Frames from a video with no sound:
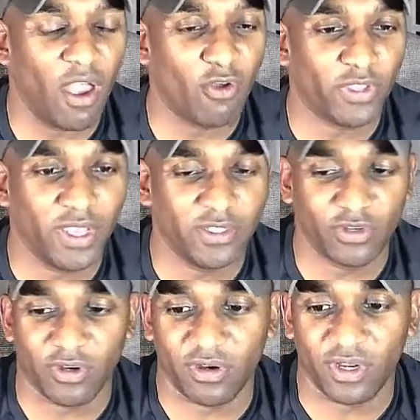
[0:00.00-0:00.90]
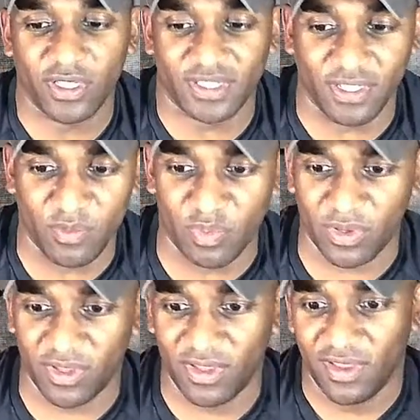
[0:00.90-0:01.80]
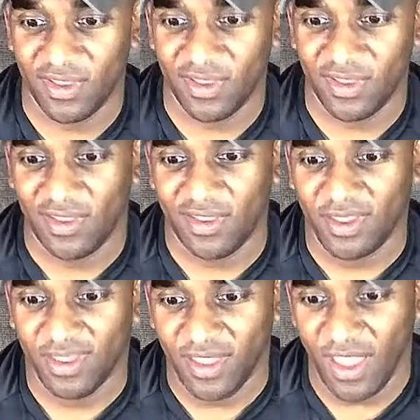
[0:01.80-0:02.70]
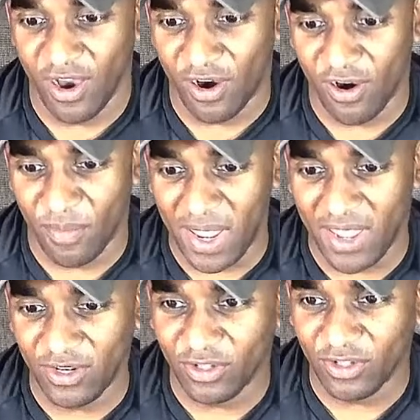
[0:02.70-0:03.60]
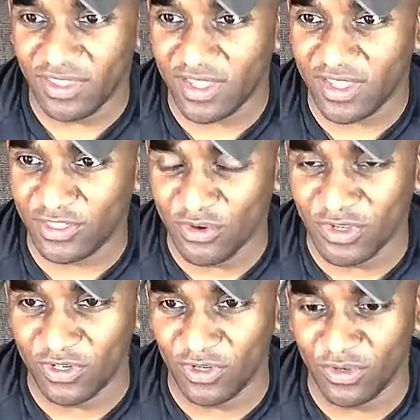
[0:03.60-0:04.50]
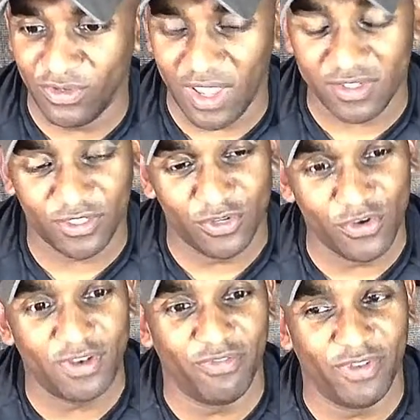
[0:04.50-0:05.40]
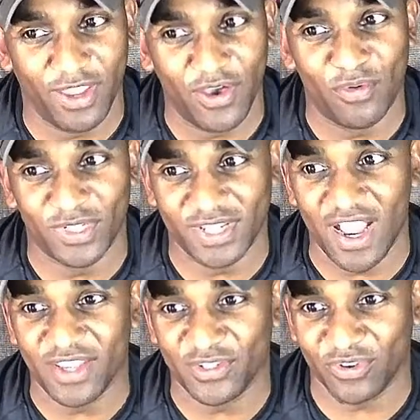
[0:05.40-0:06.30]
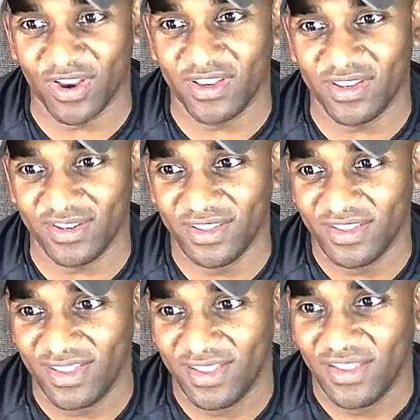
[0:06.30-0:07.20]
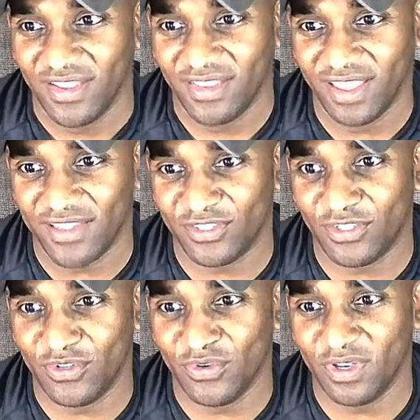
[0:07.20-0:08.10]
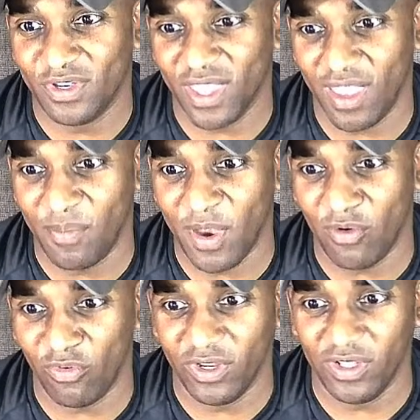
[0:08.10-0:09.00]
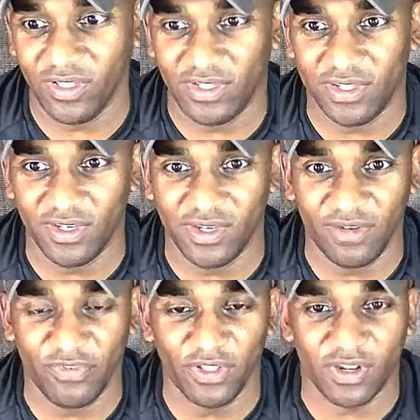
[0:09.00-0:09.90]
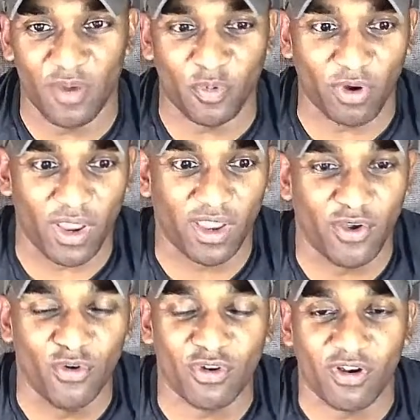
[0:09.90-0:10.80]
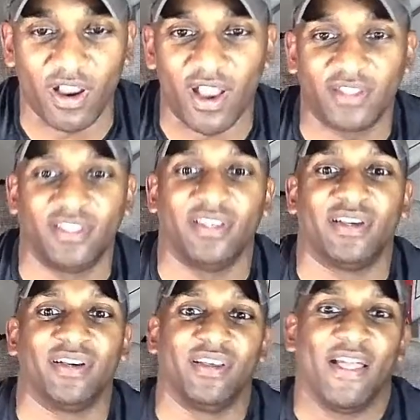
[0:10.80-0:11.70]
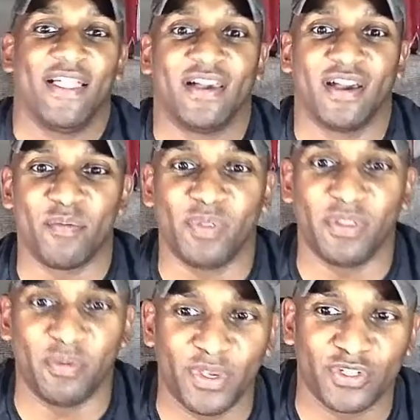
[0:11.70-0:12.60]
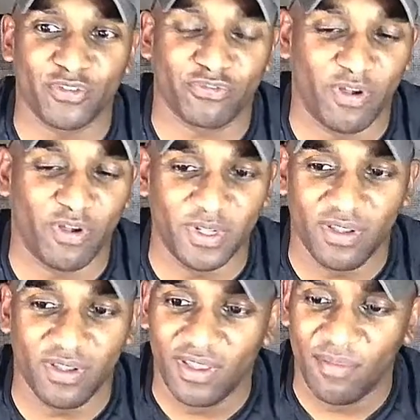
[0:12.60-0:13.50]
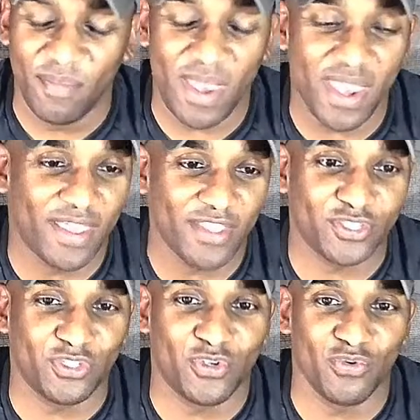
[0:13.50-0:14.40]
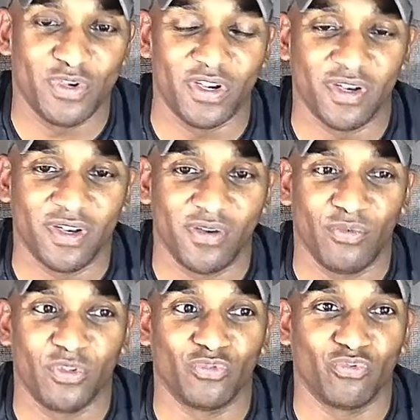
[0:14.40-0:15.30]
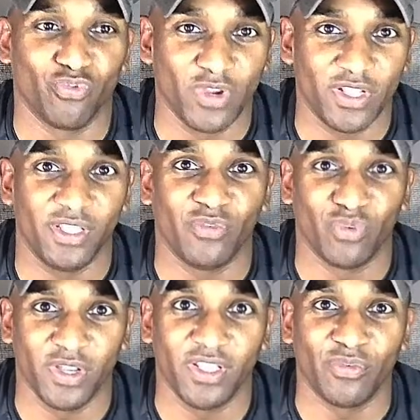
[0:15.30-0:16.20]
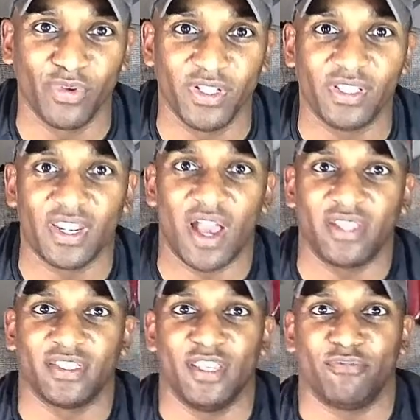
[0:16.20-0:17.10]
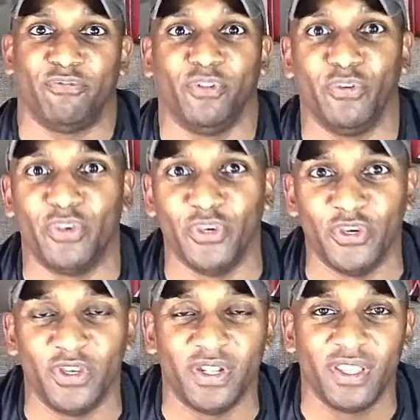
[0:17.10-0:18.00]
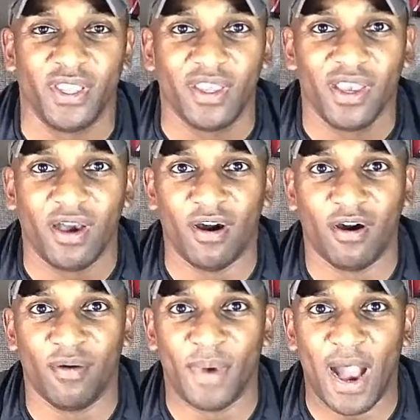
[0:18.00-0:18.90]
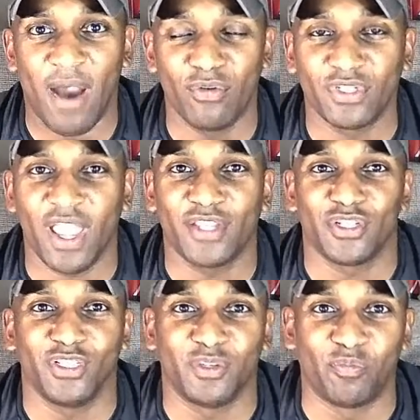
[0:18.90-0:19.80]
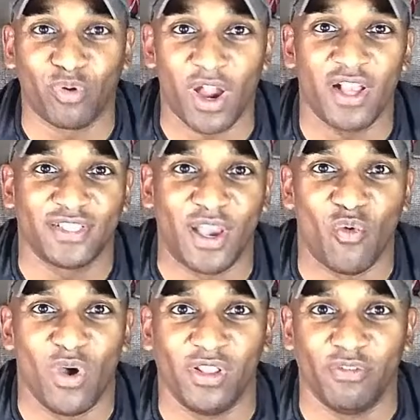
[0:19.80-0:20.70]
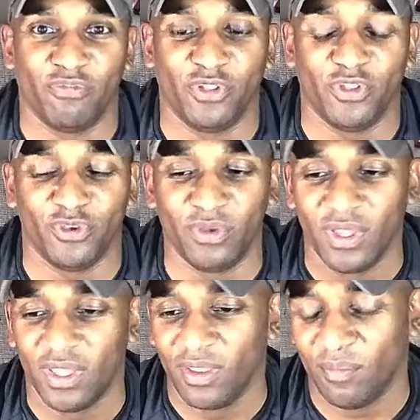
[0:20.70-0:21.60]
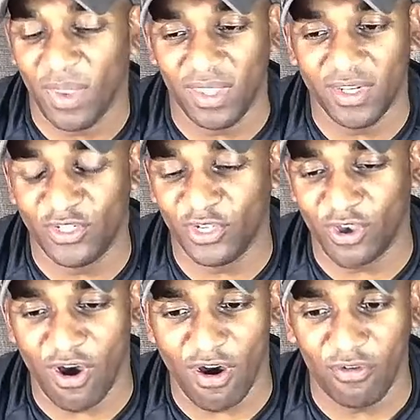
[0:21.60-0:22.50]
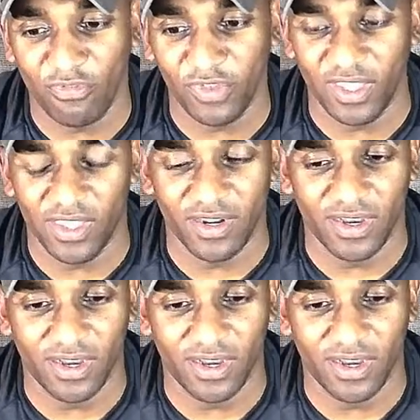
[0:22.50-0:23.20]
All the kids are asleep. Oh, man, you like that Stuka, dude. That Stuka video was nice, right? That Stuka came out really good. If you look at upper right-hand corner, I got a couple of the pictures from it. Man, that Stuka was really, really, really nice. It flew good. I was actually surprised how well it flew. Man, it took off and